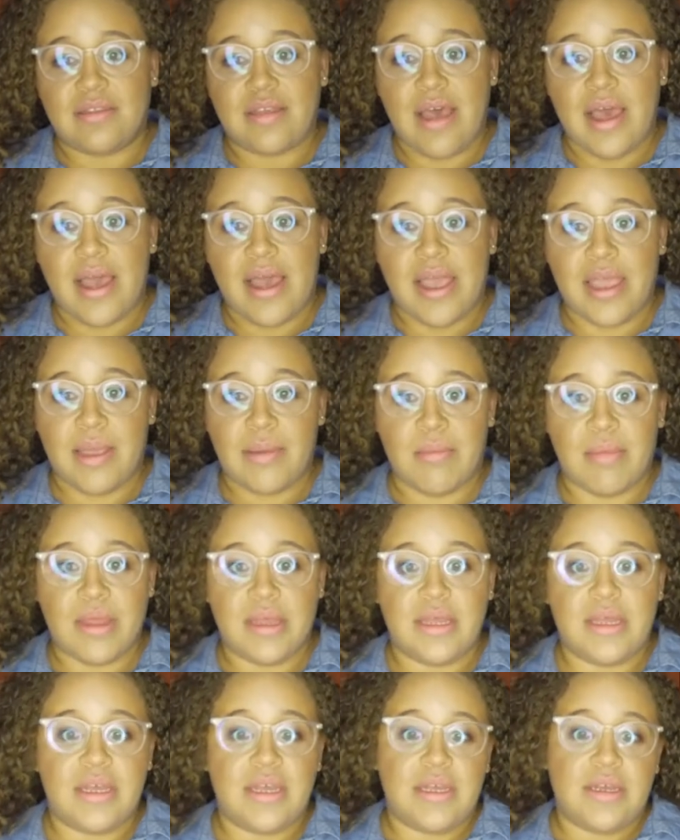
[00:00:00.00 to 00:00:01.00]
time
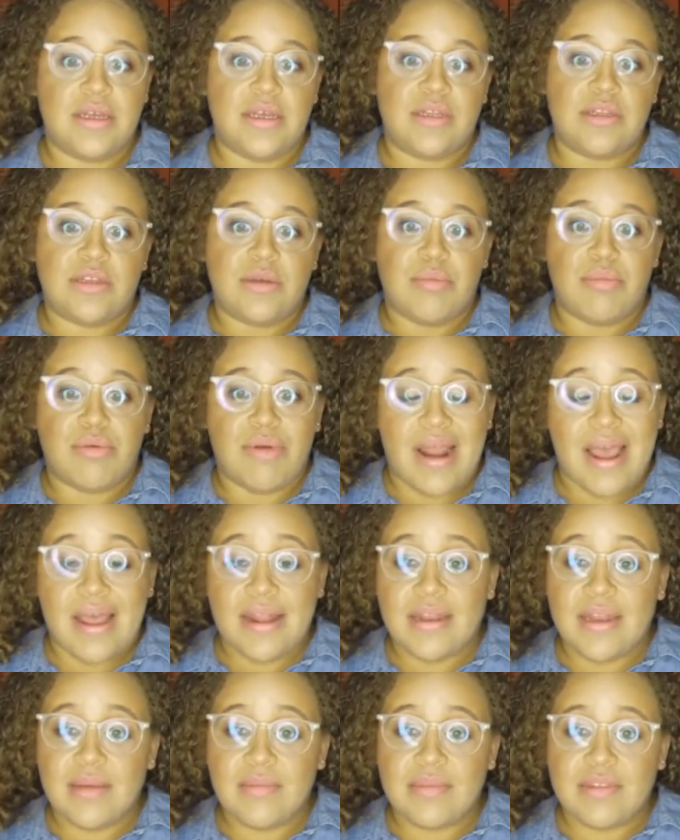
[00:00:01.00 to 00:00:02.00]
to
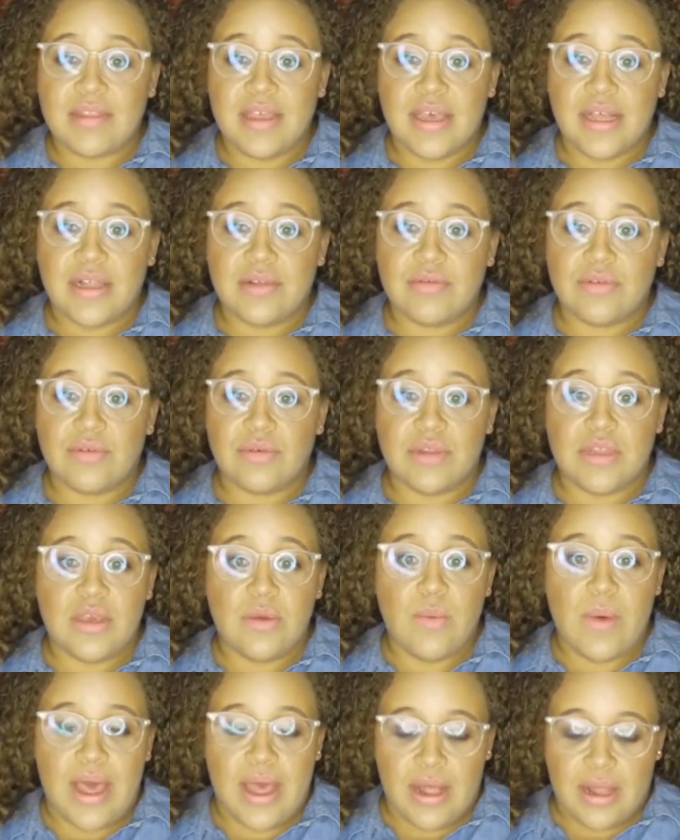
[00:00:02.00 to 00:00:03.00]
brand themselves really
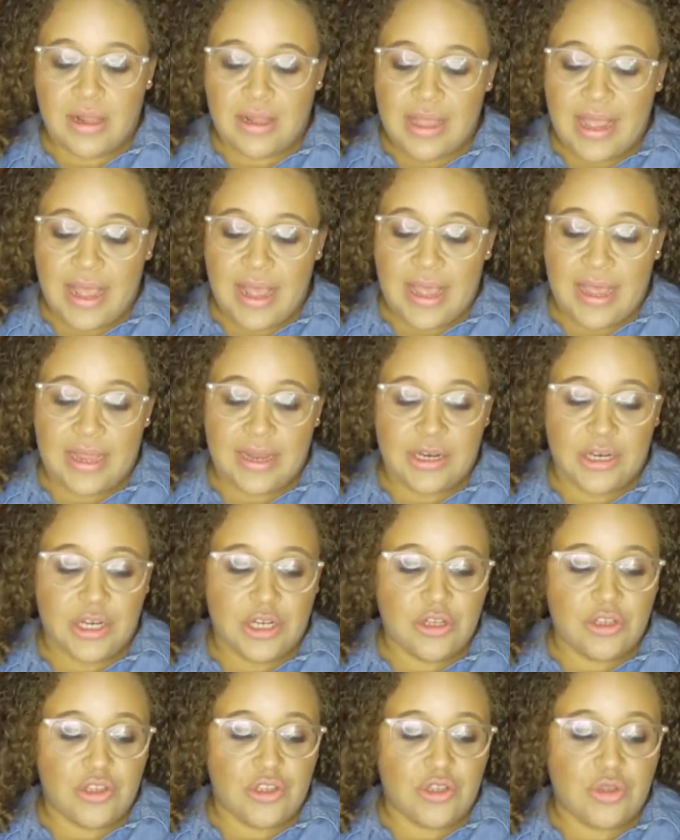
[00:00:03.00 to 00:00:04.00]
well and
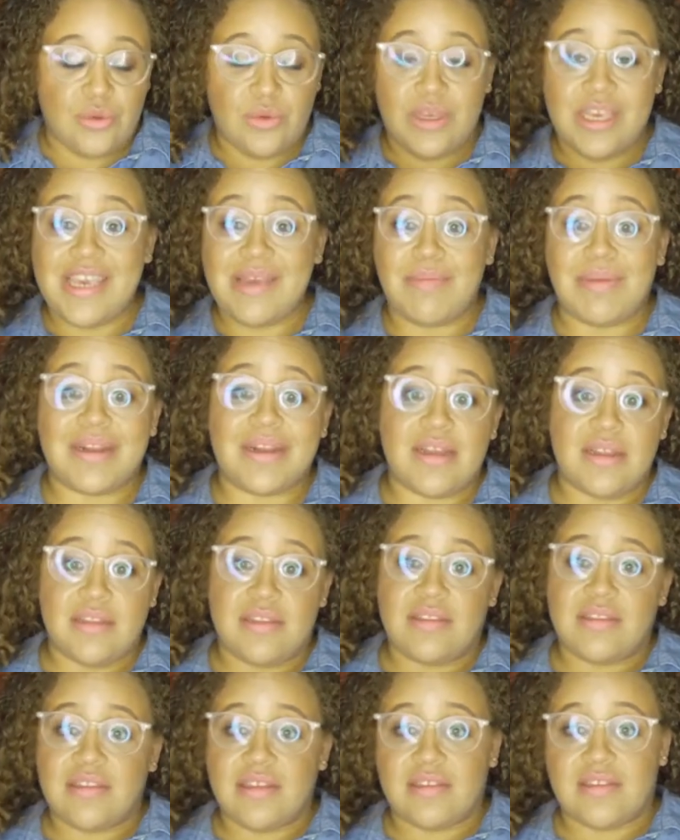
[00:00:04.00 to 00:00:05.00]
to keep it
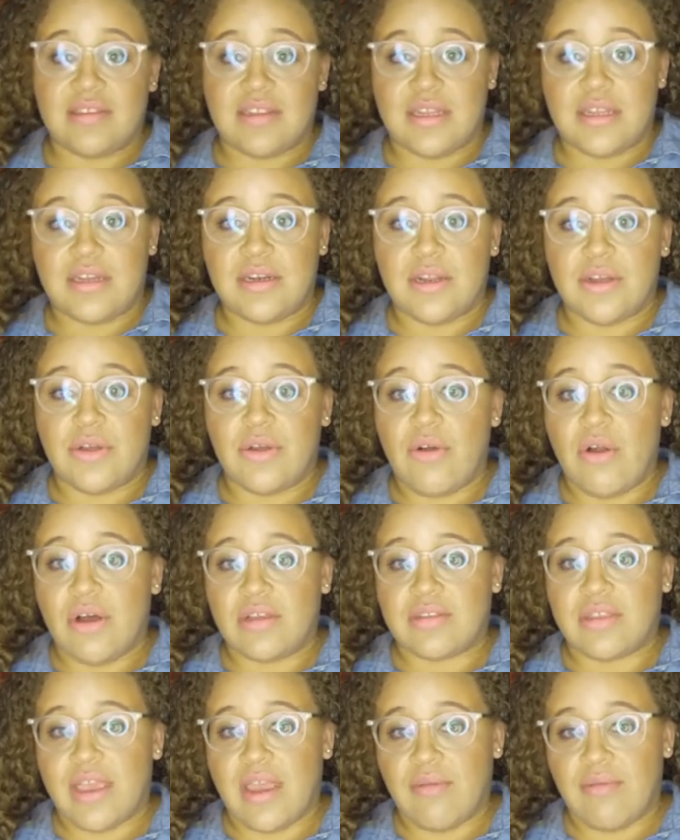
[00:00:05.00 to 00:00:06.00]
consistent
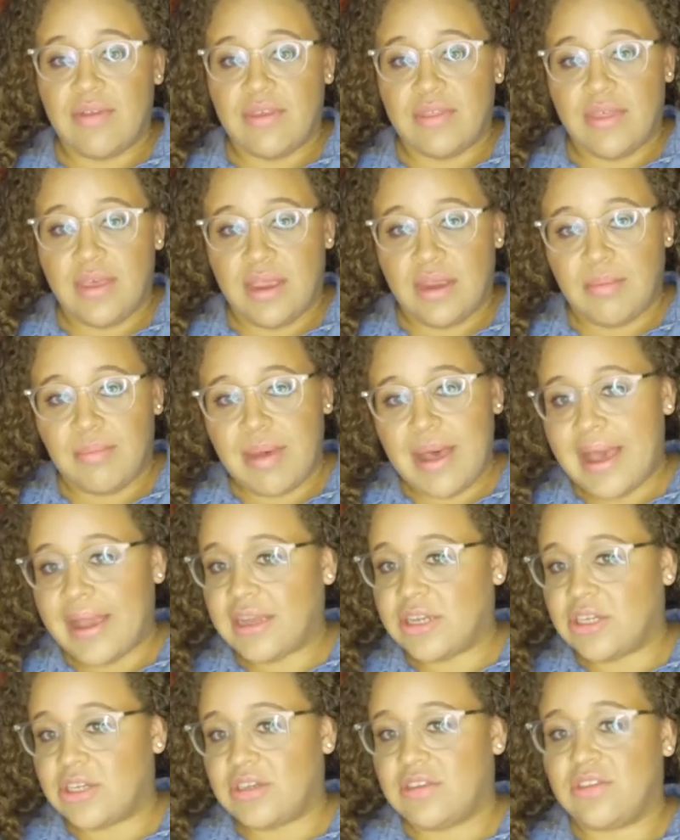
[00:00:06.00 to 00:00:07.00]
across everything
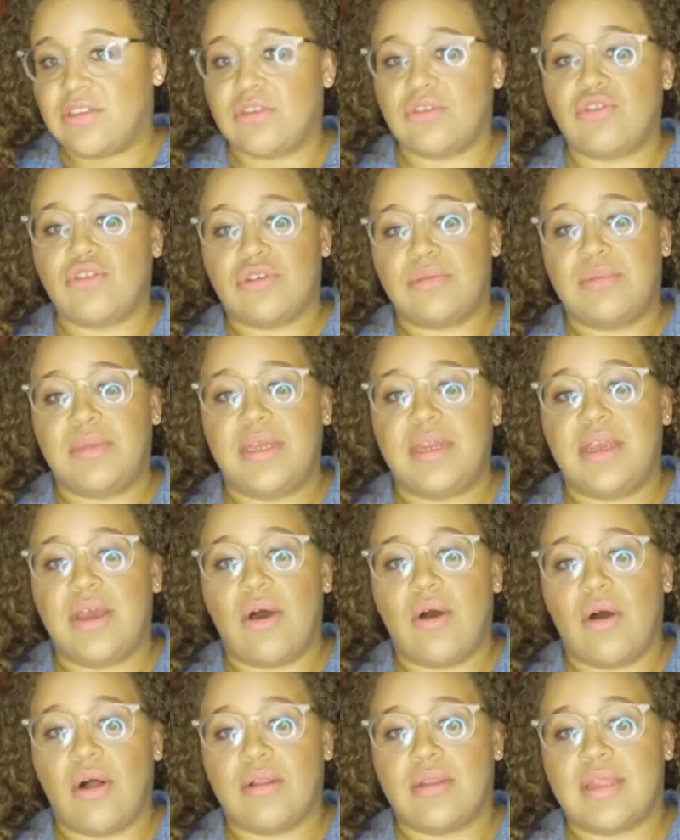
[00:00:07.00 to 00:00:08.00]
packaging, social media,
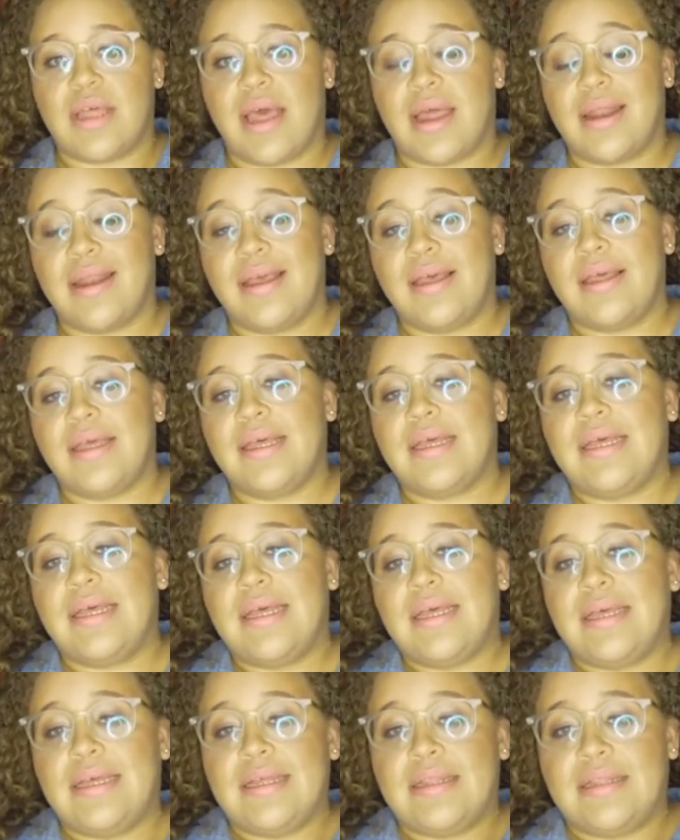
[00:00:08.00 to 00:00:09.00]
all that.
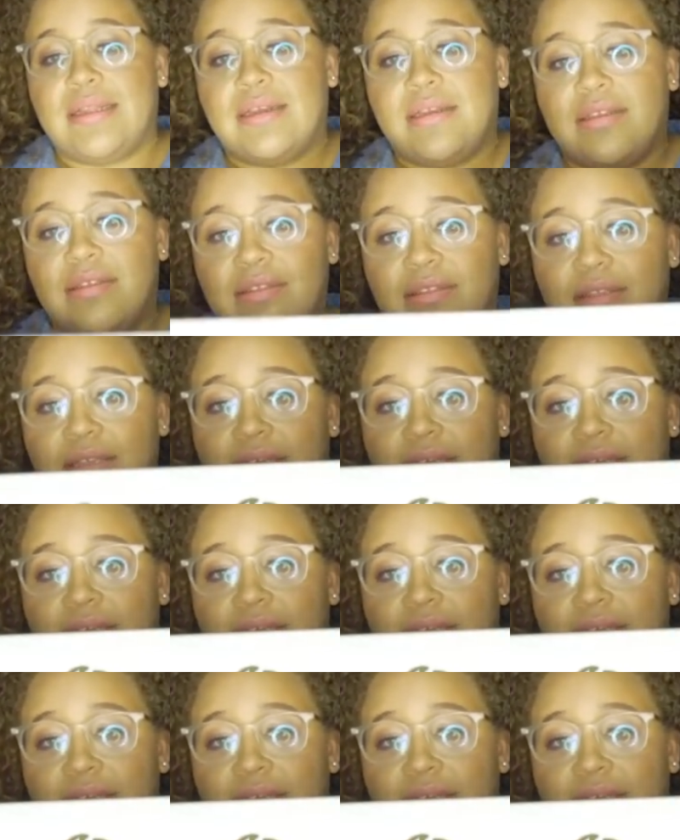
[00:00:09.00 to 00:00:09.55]
This